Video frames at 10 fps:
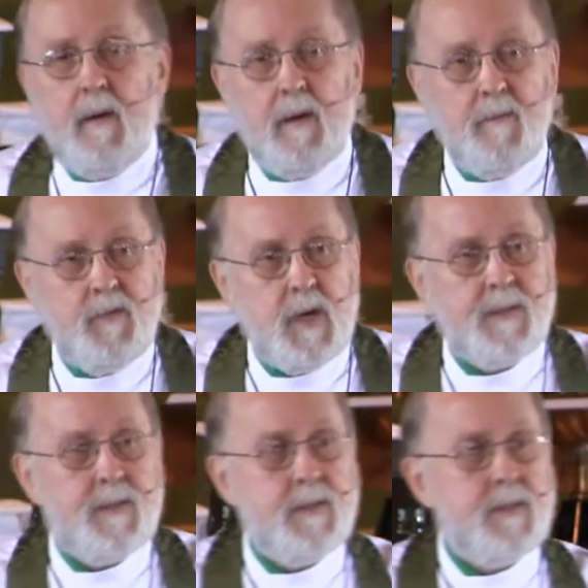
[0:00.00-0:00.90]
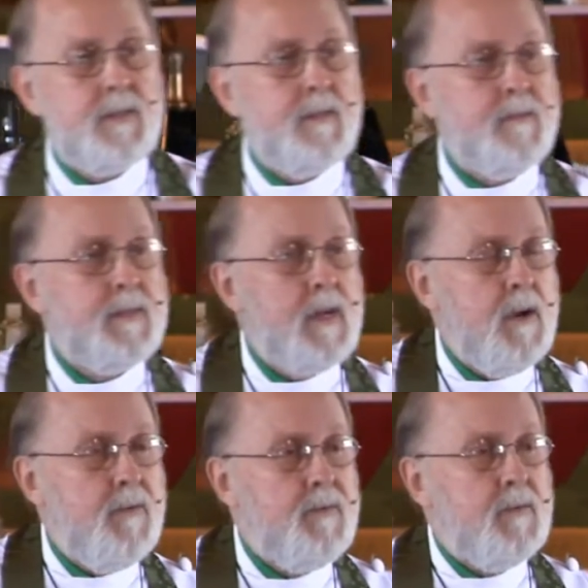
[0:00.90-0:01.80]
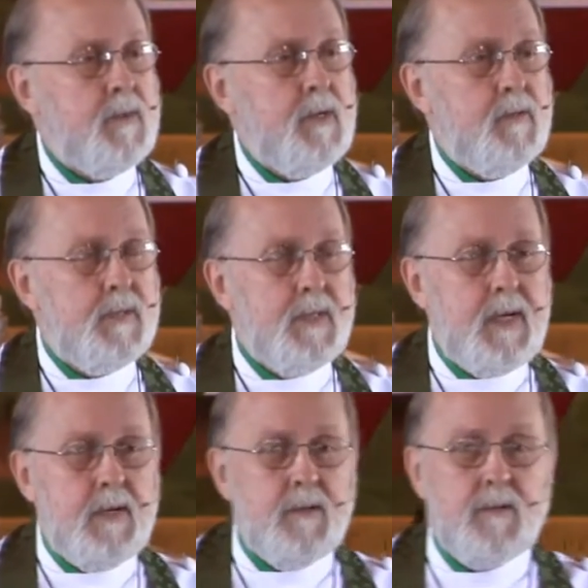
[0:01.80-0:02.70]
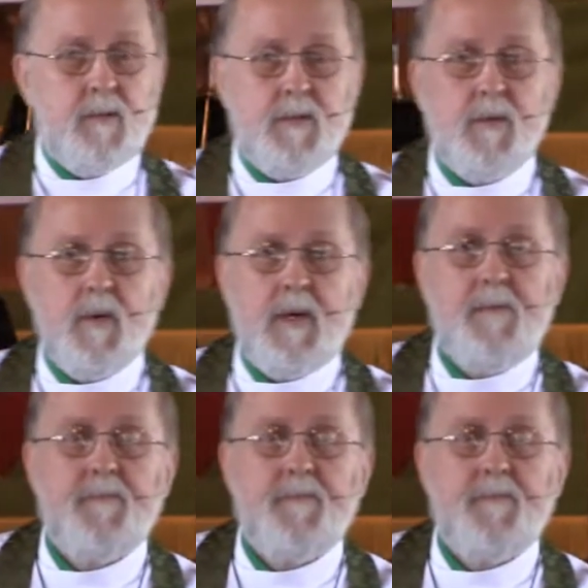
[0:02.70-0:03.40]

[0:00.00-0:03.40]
of justice himself when he was nailed to a tree.